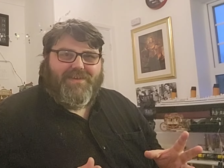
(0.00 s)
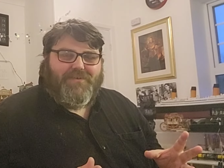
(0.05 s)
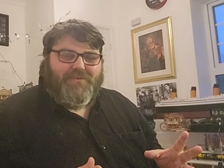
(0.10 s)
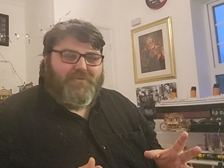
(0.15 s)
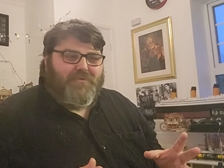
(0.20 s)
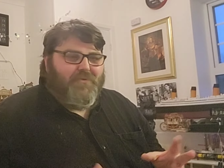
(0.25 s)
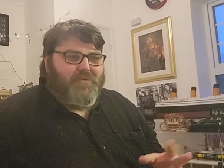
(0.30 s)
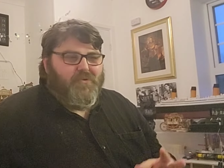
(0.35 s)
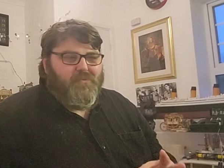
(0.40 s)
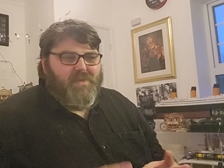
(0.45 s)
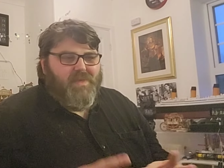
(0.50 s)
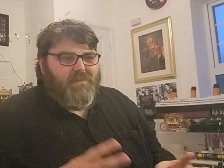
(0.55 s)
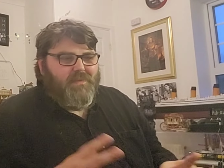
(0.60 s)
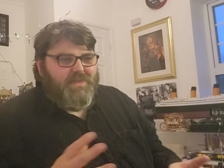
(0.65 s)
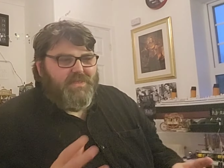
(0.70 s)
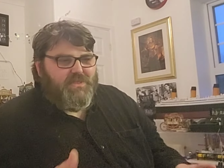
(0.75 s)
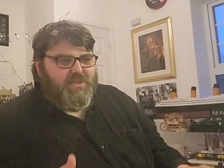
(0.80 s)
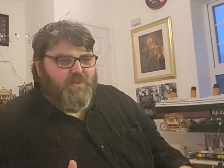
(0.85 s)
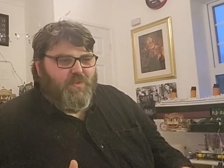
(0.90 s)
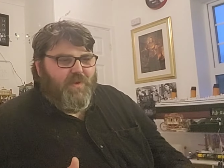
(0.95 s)
or maybe
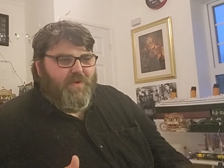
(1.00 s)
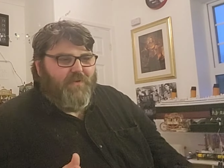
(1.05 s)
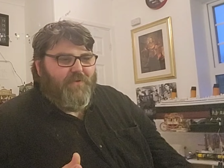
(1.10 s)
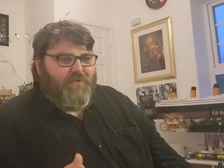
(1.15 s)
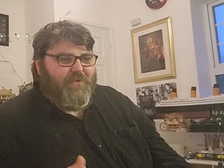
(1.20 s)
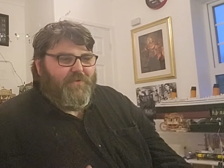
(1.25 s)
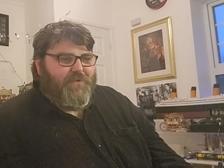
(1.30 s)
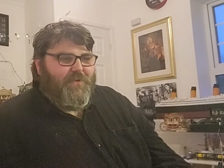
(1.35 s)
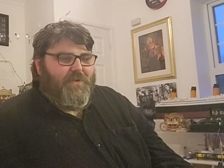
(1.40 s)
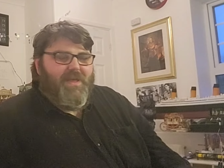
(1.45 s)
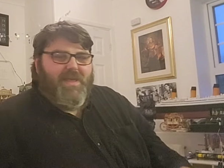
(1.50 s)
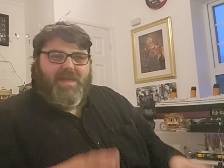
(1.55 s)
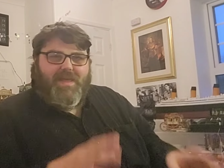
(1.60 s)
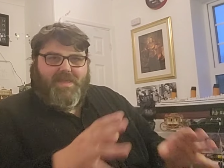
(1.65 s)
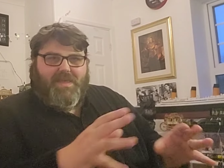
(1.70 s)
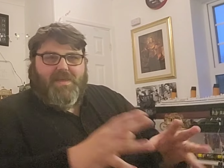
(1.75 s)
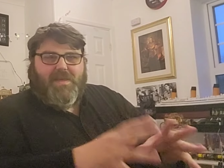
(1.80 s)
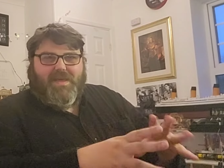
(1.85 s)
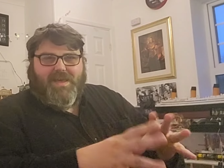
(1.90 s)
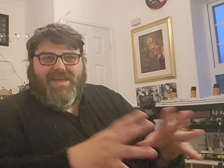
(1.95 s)
a squirrel, or
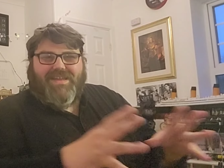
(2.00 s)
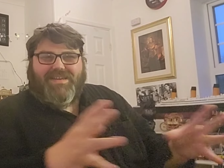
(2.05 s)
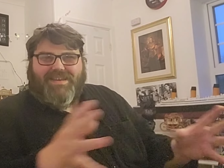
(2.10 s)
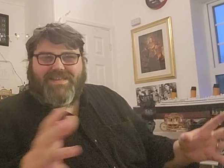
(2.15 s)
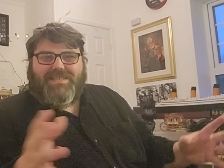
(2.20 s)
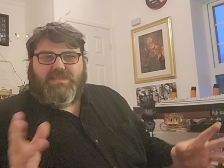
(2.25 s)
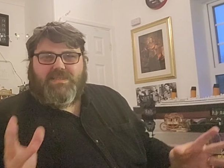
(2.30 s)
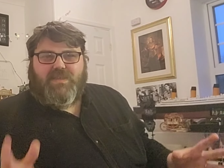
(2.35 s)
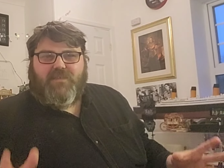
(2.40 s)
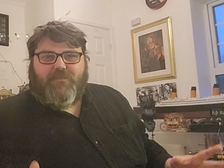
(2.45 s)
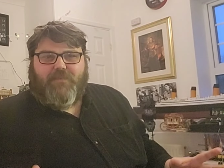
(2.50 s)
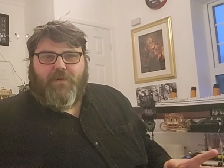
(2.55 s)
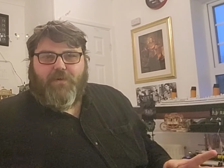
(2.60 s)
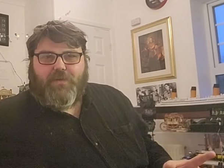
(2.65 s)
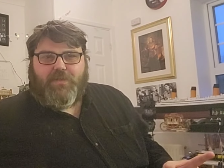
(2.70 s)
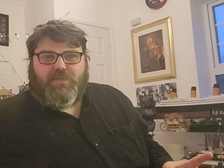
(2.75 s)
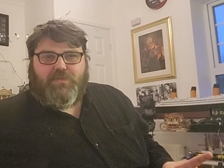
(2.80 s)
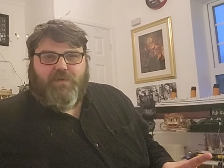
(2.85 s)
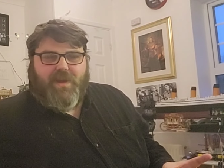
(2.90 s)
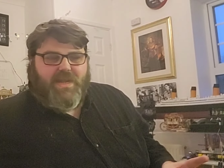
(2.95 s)
I'd like to see a
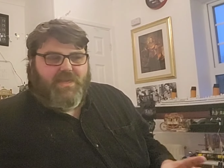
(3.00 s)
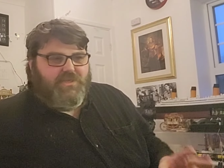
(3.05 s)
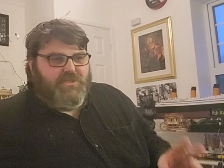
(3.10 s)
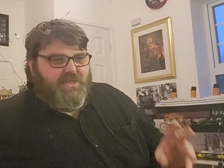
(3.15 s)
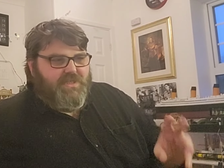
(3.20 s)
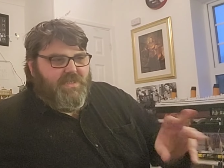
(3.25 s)
forest range.